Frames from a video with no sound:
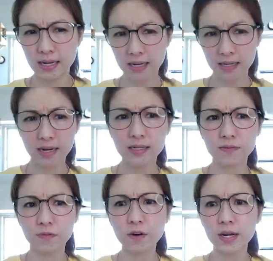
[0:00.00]
is
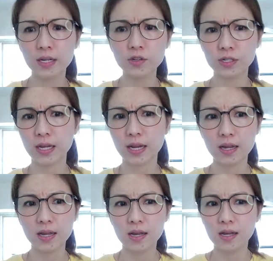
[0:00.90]
very interesting.
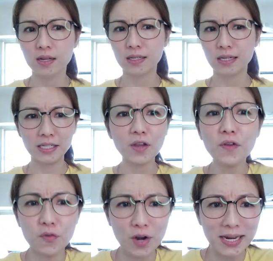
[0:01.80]
Does he
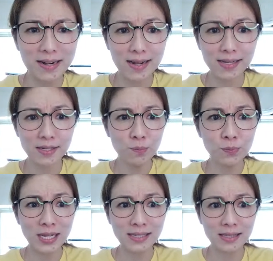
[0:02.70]
even recognize him?
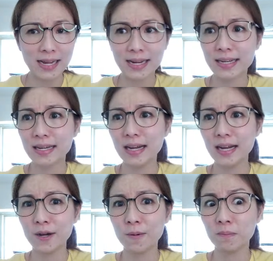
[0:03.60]
That's the thing.
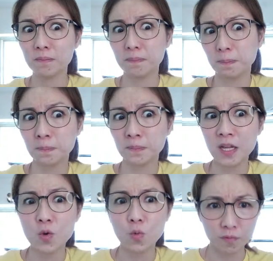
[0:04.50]

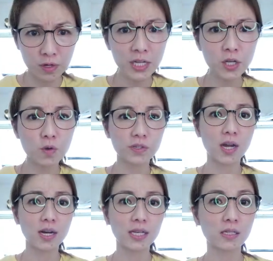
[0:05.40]
What really goes
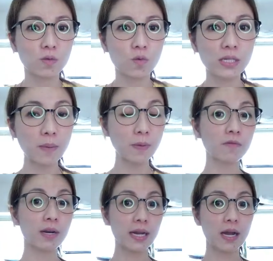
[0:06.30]
on is what's happening
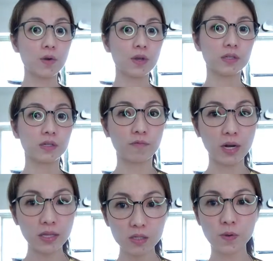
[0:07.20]
right now is I
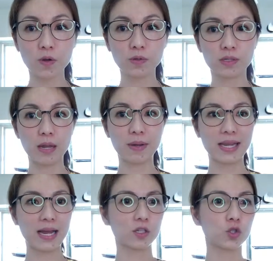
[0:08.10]
write this post is that my
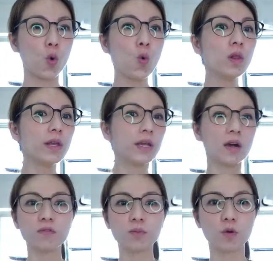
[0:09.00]
cat is totally
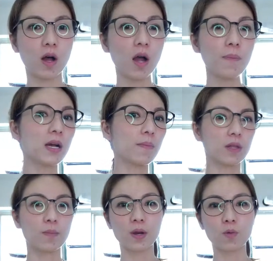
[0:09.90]
comfortable hopping up on the
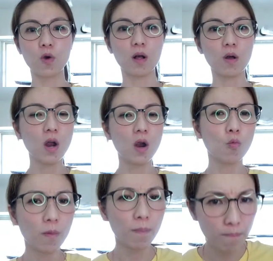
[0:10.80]
bed while
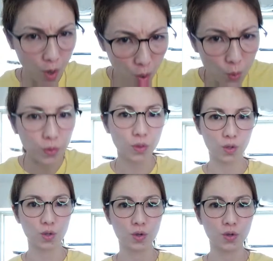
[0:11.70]
we're both
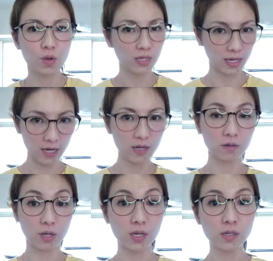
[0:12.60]
using it.
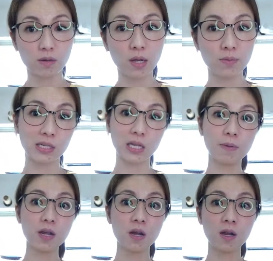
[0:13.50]
Okay, sometimes
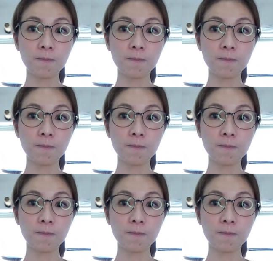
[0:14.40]
sleeping on